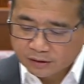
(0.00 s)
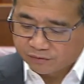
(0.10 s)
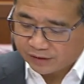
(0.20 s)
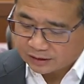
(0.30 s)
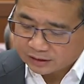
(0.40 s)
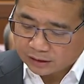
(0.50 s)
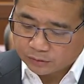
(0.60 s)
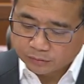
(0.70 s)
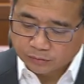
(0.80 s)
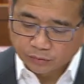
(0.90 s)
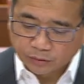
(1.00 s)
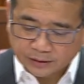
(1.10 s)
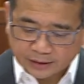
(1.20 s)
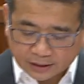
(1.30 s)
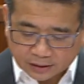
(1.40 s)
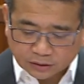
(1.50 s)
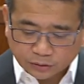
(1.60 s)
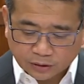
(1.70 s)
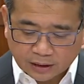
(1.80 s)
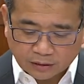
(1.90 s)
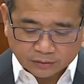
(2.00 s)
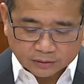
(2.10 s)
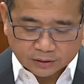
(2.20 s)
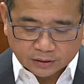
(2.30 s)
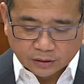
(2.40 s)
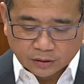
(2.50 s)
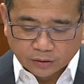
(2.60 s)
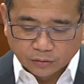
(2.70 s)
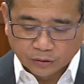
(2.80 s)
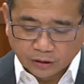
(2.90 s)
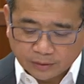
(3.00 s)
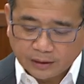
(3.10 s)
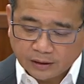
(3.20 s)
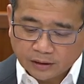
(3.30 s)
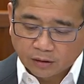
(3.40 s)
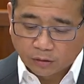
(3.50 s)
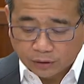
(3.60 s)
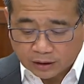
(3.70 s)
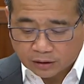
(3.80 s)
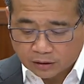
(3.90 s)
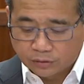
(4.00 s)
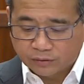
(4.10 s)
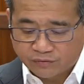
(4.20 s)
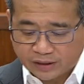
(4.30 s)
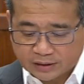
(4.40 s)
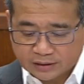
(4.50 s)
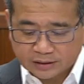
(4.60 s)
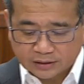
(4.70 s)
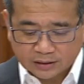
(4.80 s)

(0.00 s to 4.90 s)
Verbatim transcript: The factors that will be taken into account will be or will include factors